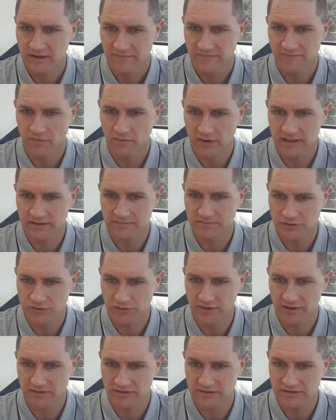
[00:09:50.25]
for hip
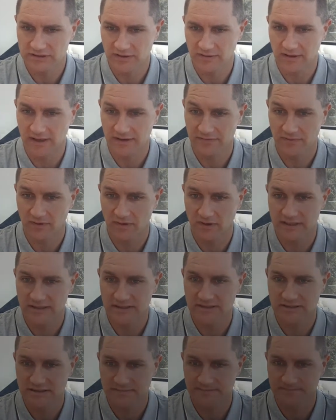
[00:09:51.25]
joint osteoarthritis.